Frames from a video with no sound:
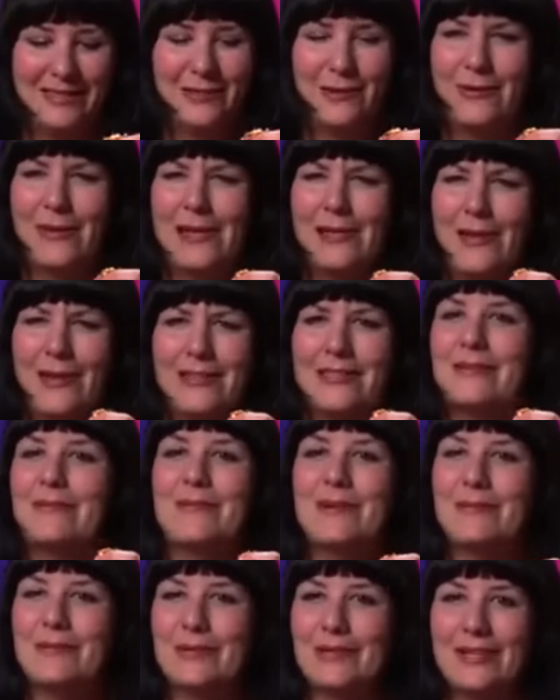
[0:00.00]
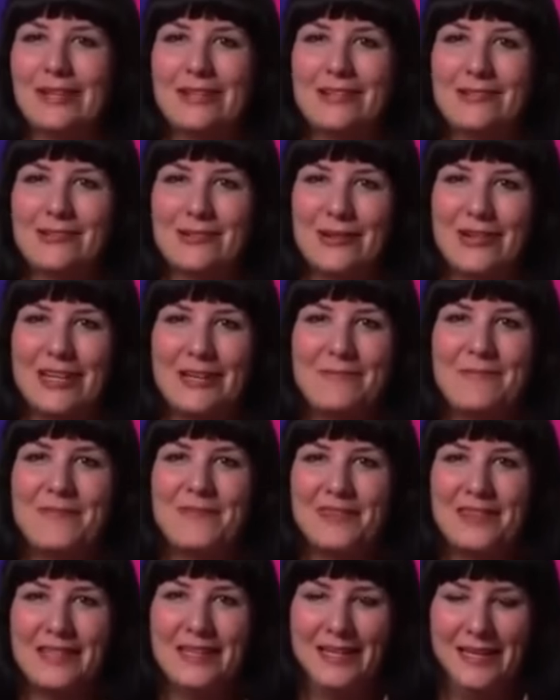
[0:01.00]
this so that lots of people could enjoy it.
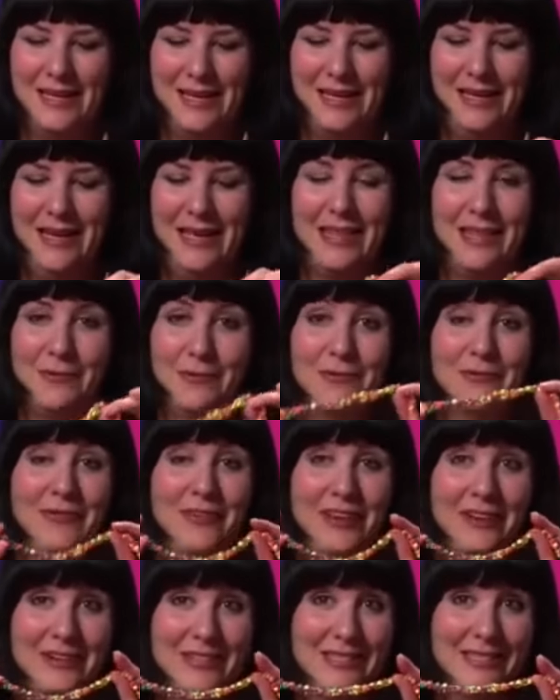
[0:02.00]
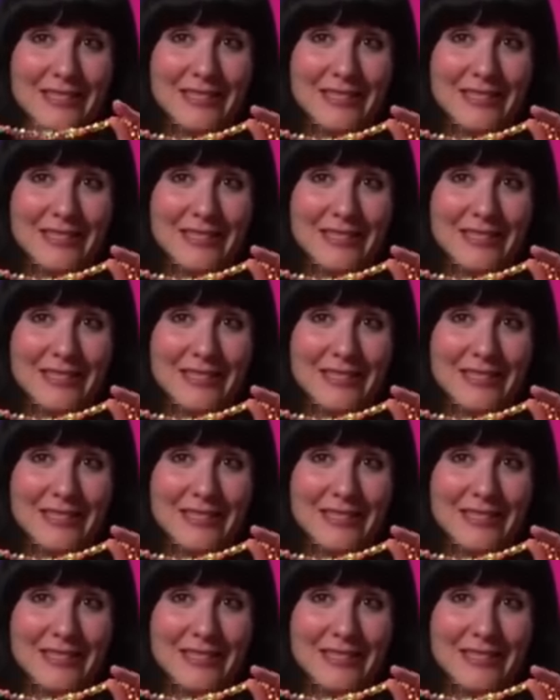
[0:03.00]
And they were very